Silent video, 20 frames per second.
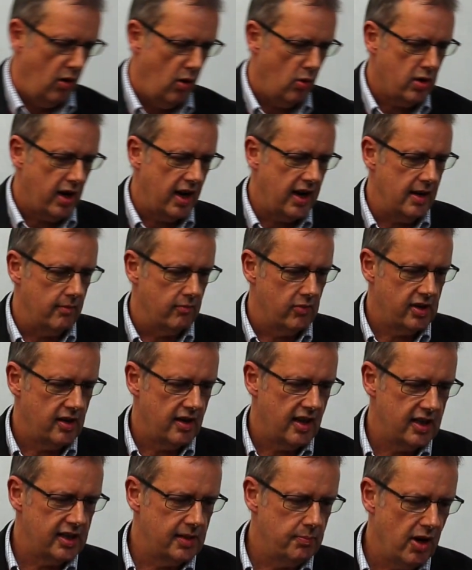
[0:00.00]
Okay,
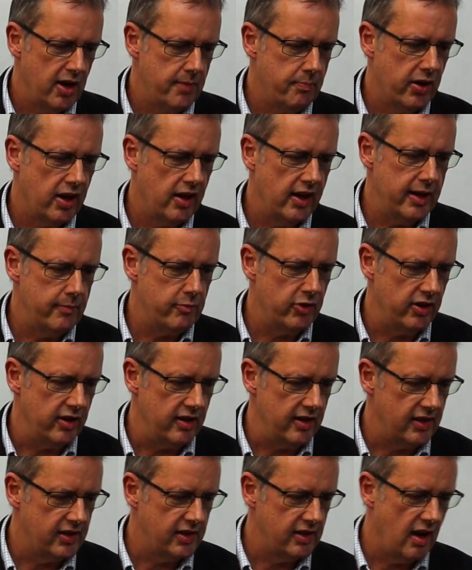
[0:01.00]
so that's my
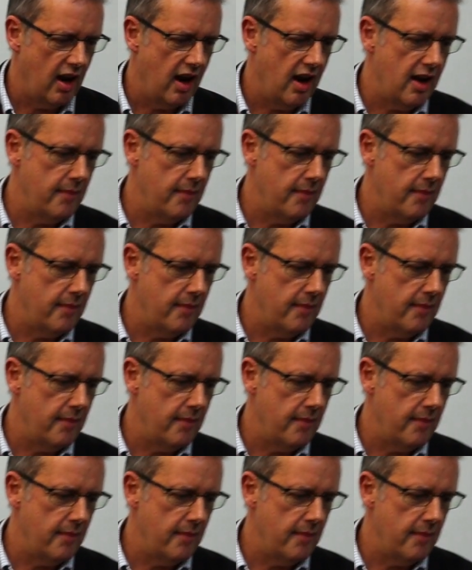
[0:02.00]
preliminaries.